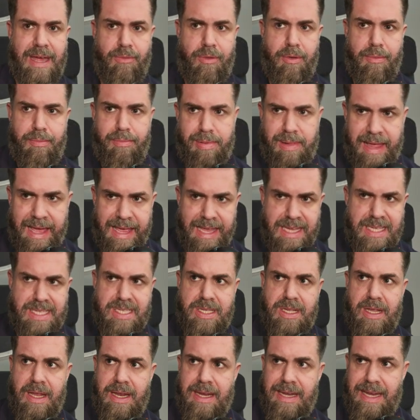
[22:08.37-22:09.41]
replace
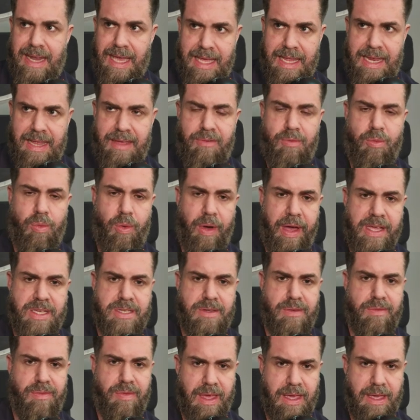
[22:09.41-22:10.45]
negative ways
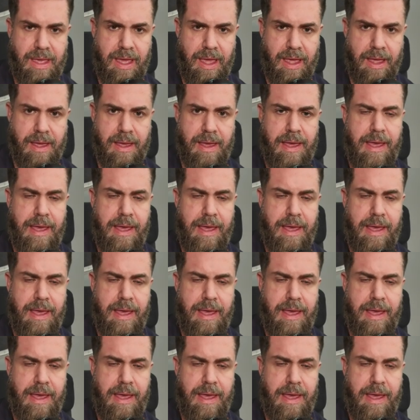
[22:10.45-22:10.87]
of thinking.